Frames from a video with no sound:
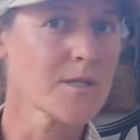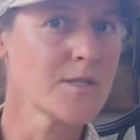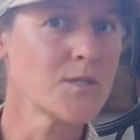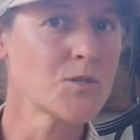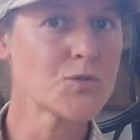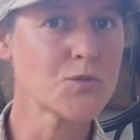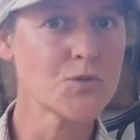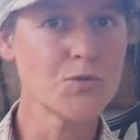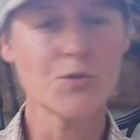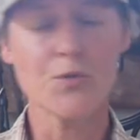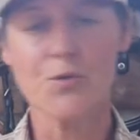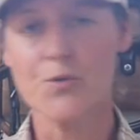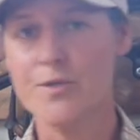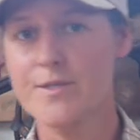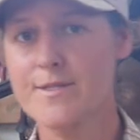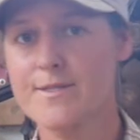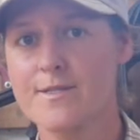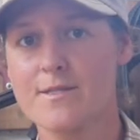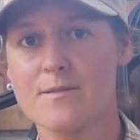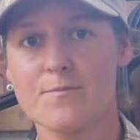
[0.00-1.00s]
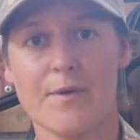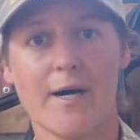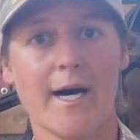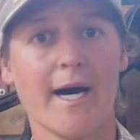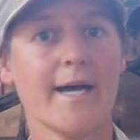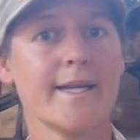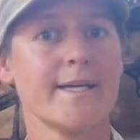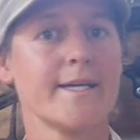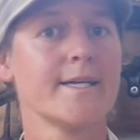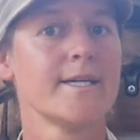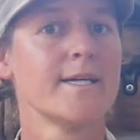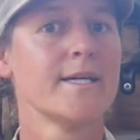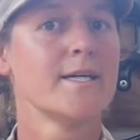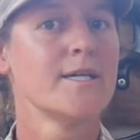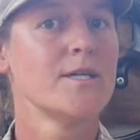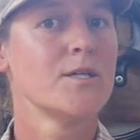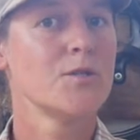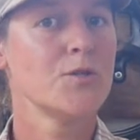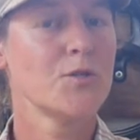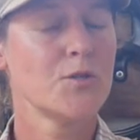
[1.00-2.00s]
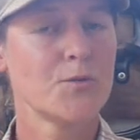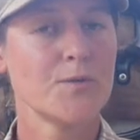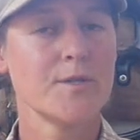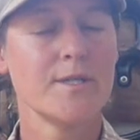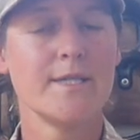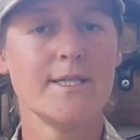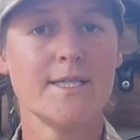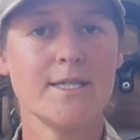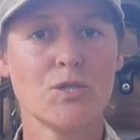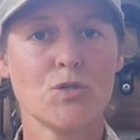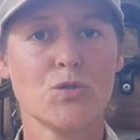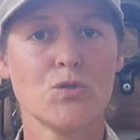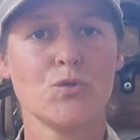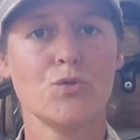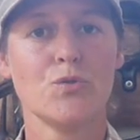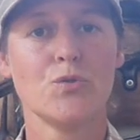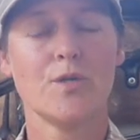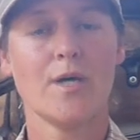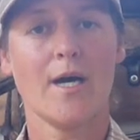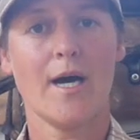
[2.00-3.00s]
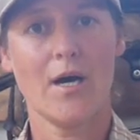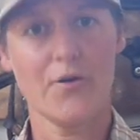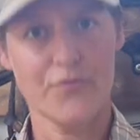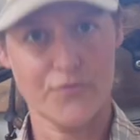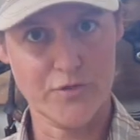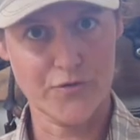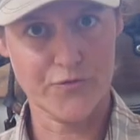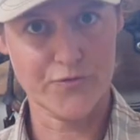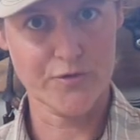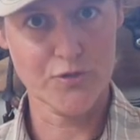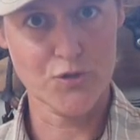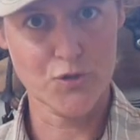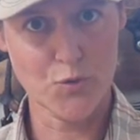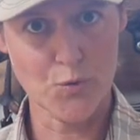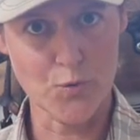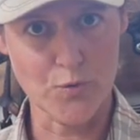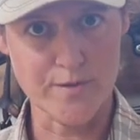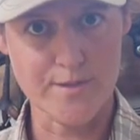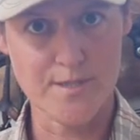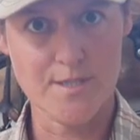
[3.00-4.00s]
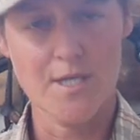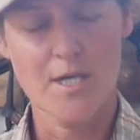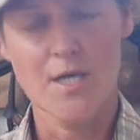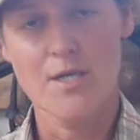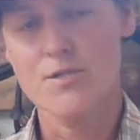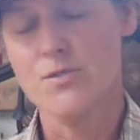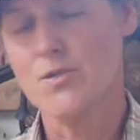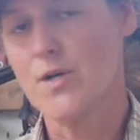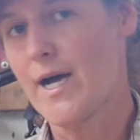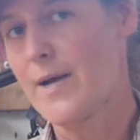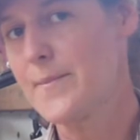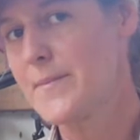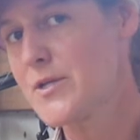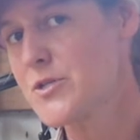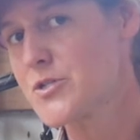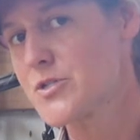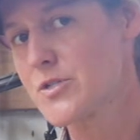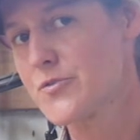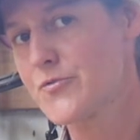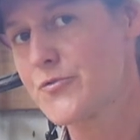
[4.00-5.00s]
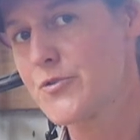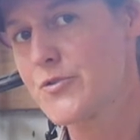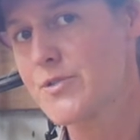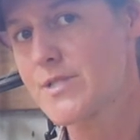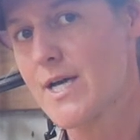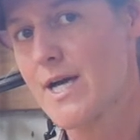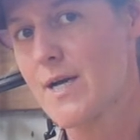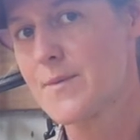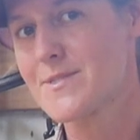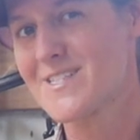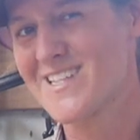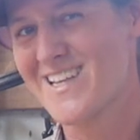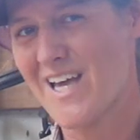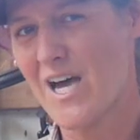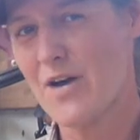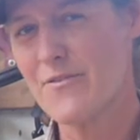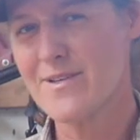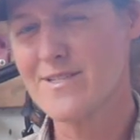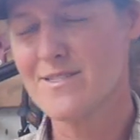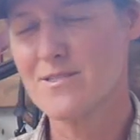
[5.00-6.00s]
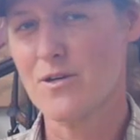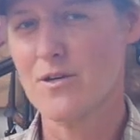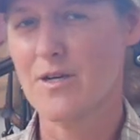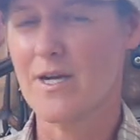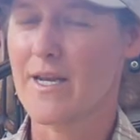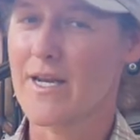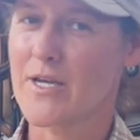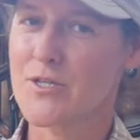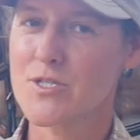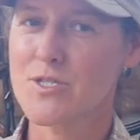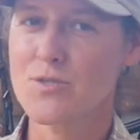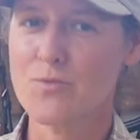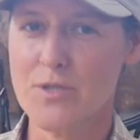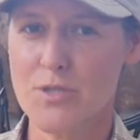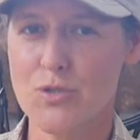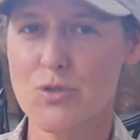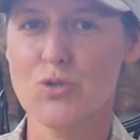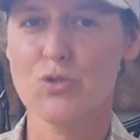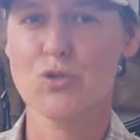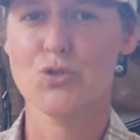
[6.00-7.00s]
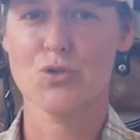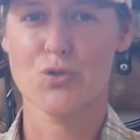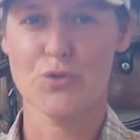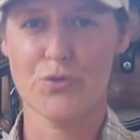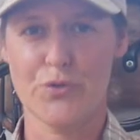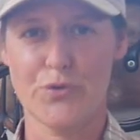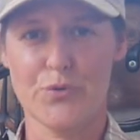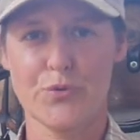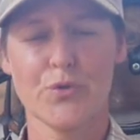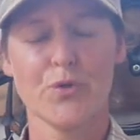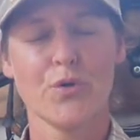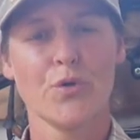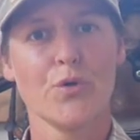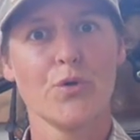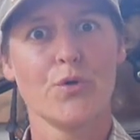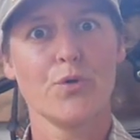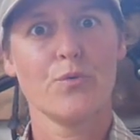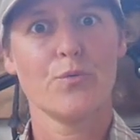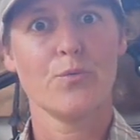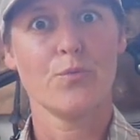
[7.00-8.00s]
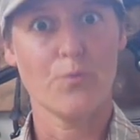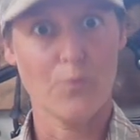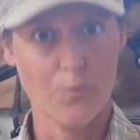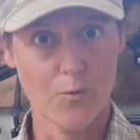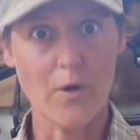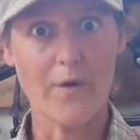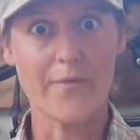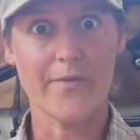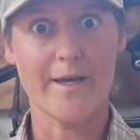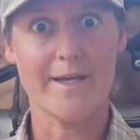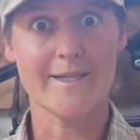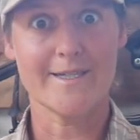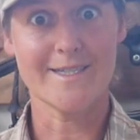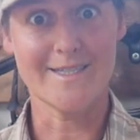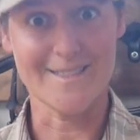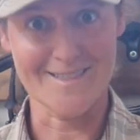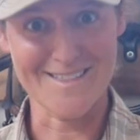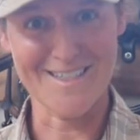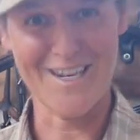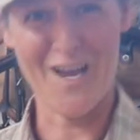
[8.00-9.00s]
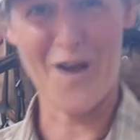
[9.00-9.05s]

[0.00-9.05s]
into your horse's body, you will need to have different tools. So I mentioned a few times the Cavesson, and I just wanted to show you what that is